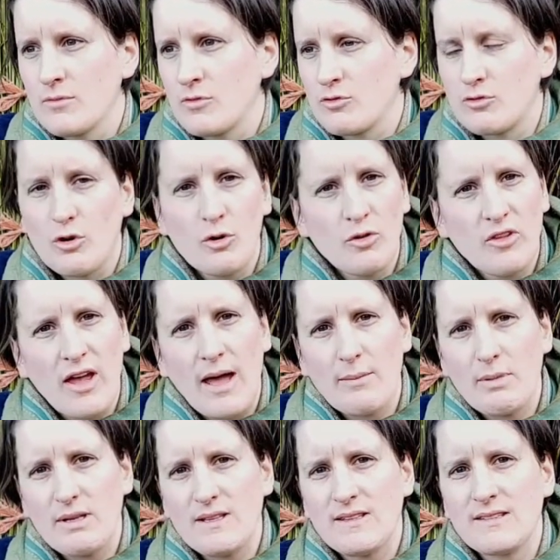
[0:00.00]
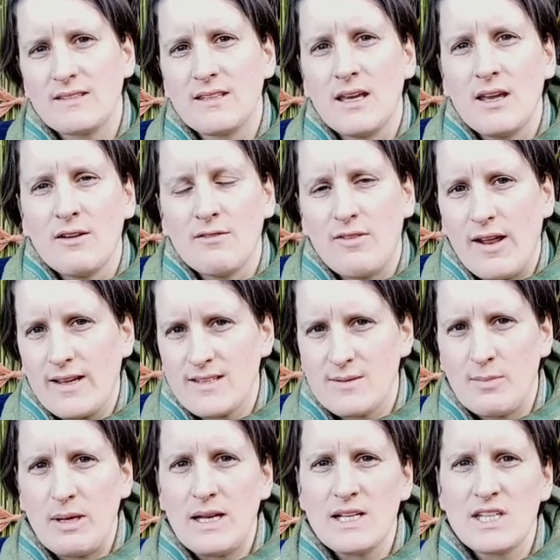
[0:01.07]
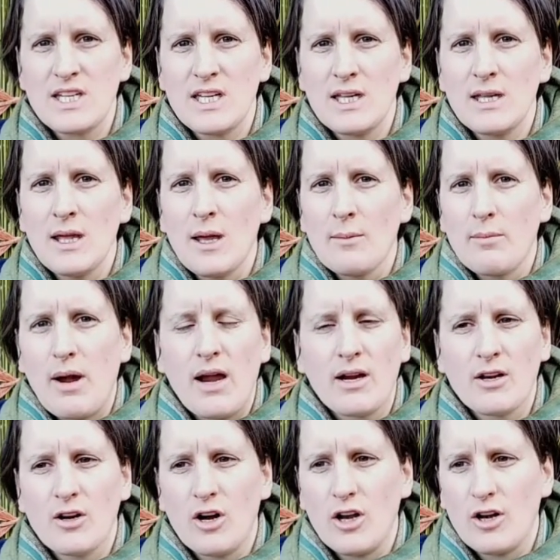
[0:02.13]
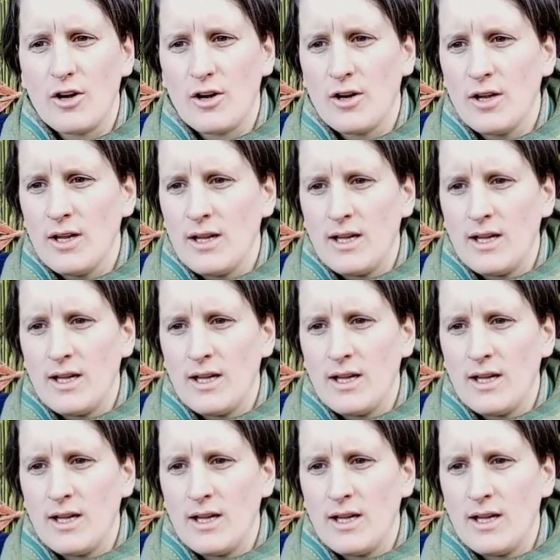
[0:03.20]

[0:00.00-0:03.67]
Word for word: growth habits, flexibility, bark colour,